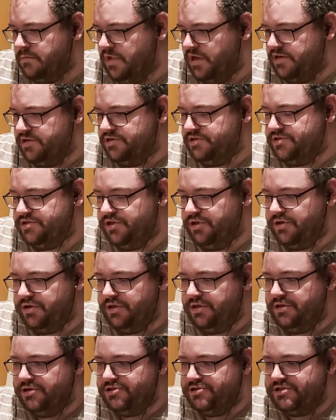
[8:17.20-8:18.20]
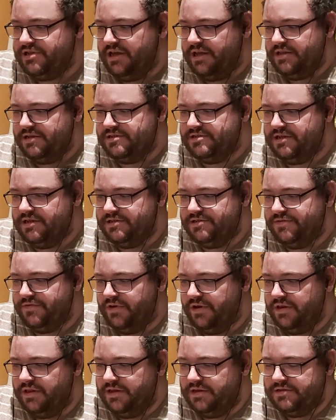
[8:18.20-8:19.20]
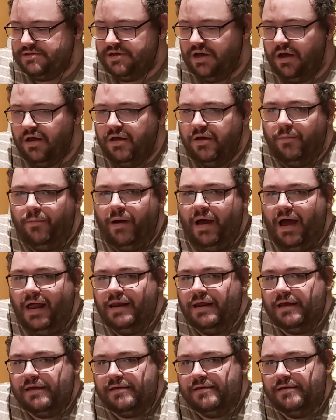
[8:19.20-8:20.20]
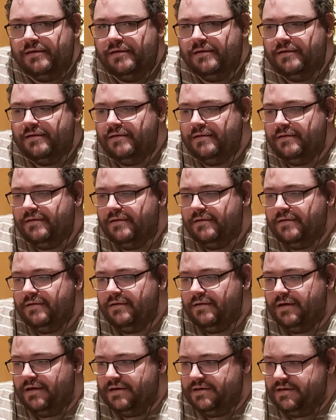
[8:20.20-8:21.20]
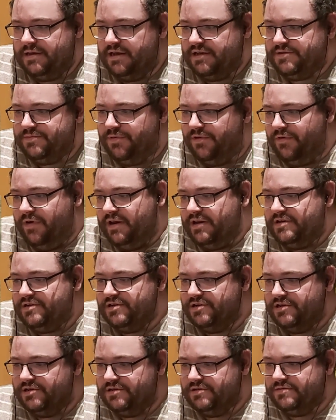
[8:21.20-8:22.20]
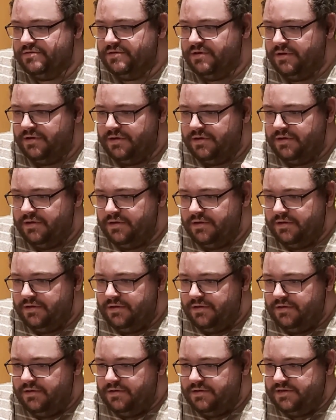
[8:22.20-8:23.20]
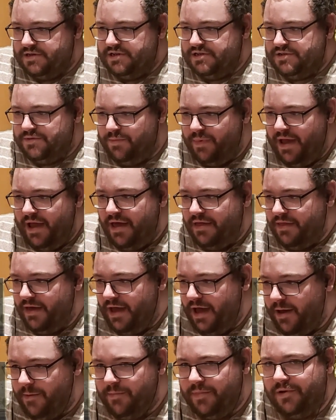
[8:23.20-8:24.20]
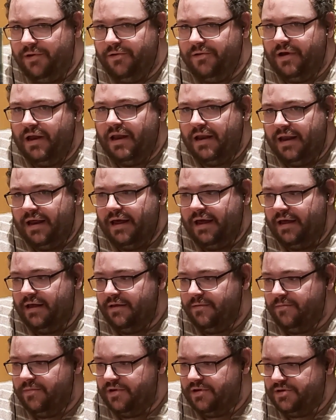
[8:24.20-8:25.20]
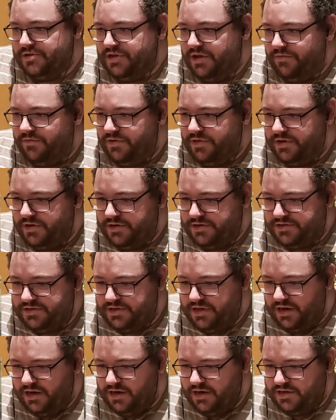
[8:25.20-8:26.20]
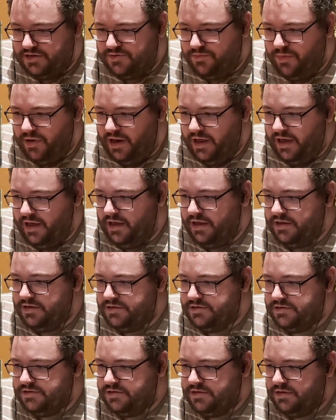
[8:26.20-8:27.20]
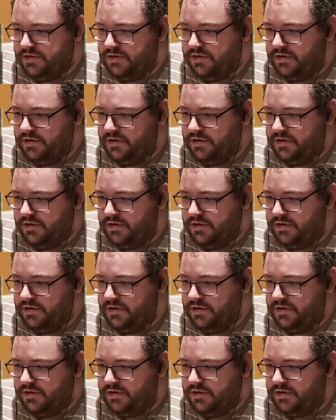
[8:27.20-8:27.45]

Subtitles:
And just you just getting the sense of like the entire panic and desperation and despair that happened on that day, because everything is still in its place.